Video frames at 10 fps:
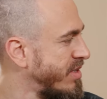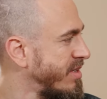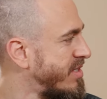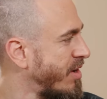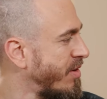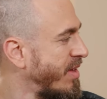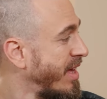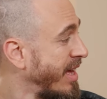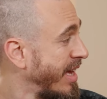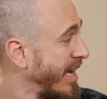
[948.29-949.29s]
And so
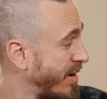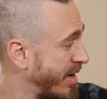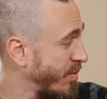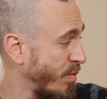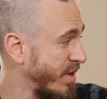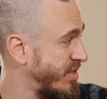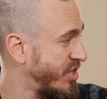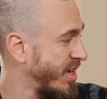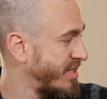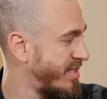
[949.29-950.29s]
it, it, was
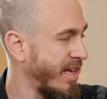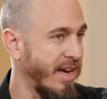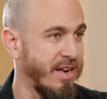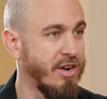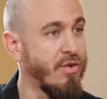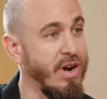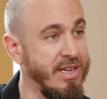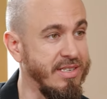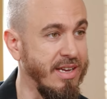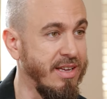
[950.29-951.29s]
just that
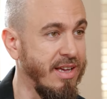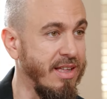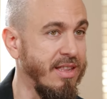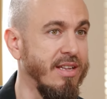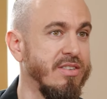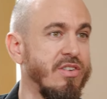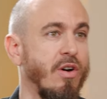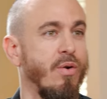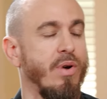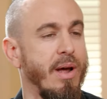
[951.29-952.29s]
crazy. And then
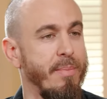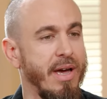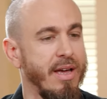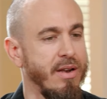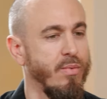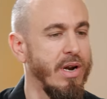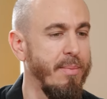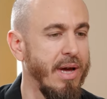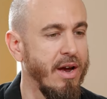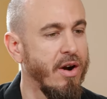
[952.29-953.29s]
so when I met when I
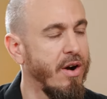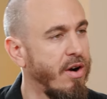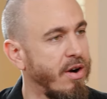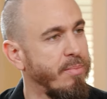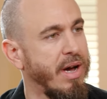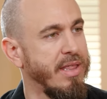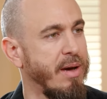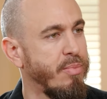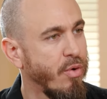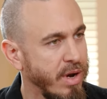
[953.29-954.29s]
met her, by
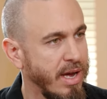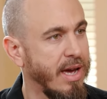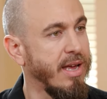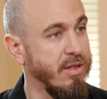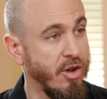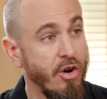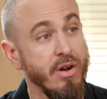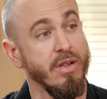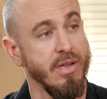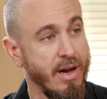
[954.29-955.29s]
that point I had
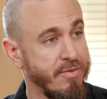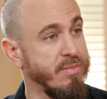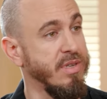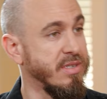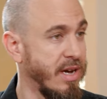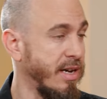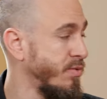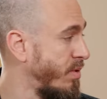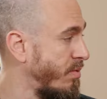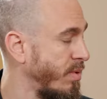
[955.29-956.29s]
learned a lot from these guys.
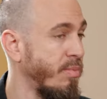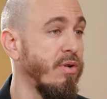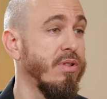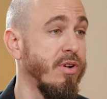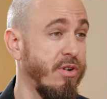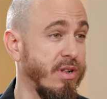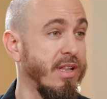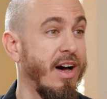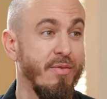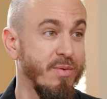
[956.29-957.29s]
We we both learned a
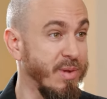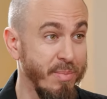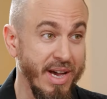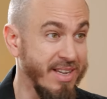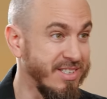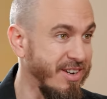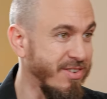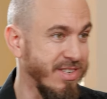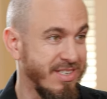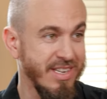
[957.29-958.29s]
lot from the best, you
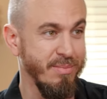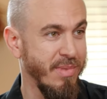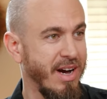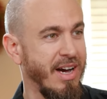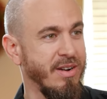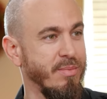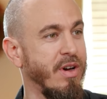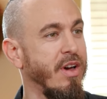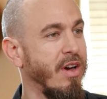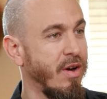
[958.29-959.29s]
know, just sitting behind them, mm-hmm.